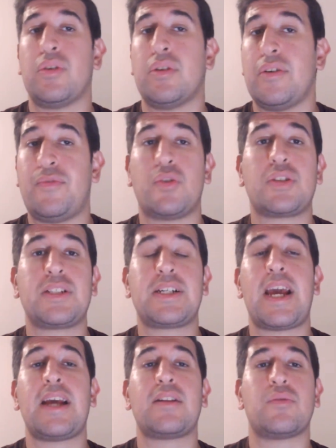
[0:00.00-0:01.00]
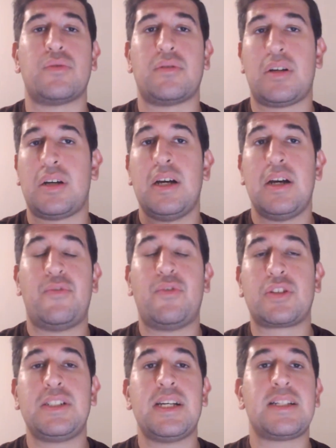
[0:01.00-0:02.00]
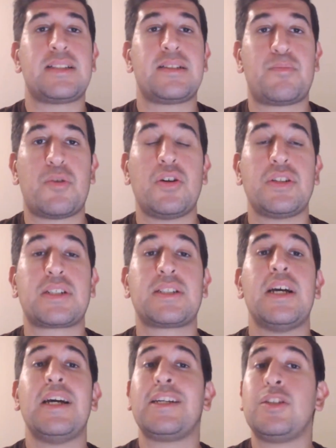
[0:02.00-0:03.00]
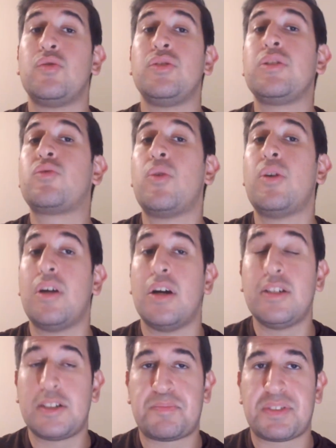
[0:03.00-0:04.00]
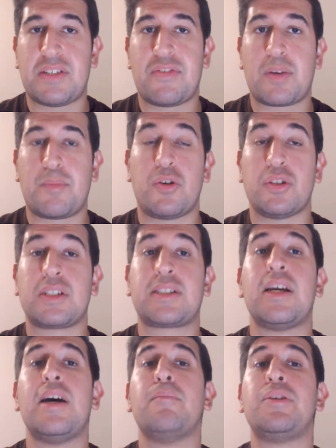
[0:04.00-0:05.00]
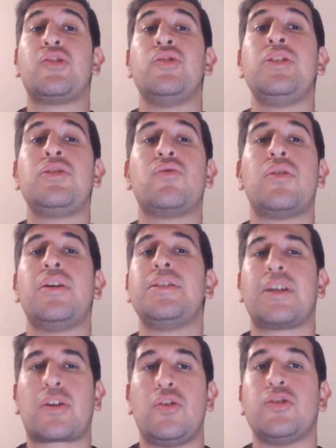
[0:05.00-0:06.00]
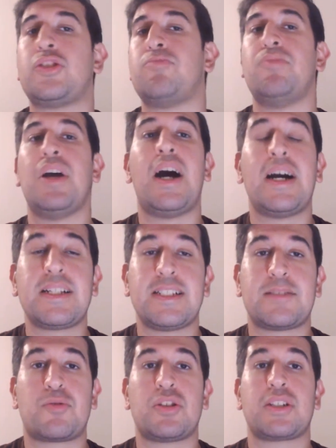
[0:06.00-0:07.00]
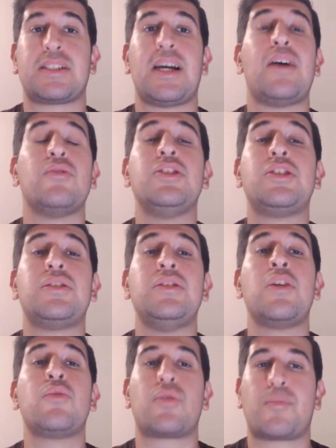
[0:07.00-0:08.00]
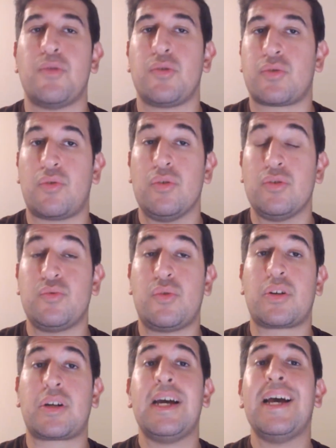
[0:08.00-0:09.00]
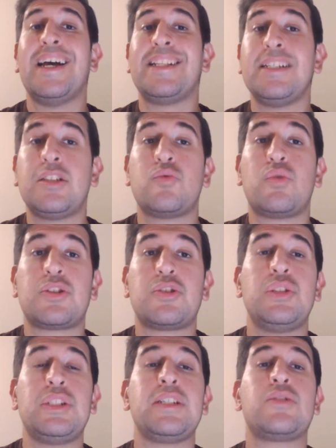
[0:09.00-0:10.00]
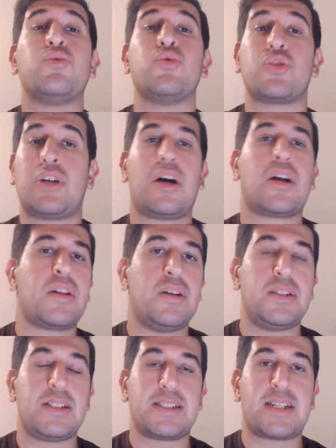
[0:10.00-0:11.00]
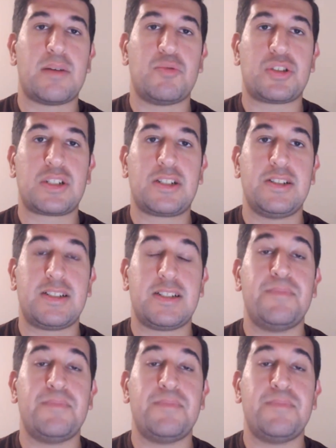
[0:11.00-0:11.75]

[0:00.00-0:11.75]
FortiGate or Fortinet products. You don't need to learn specific products, but you need to learn the concept behind these products, how these network protocols work. This is what you need to start learning cybersecurity.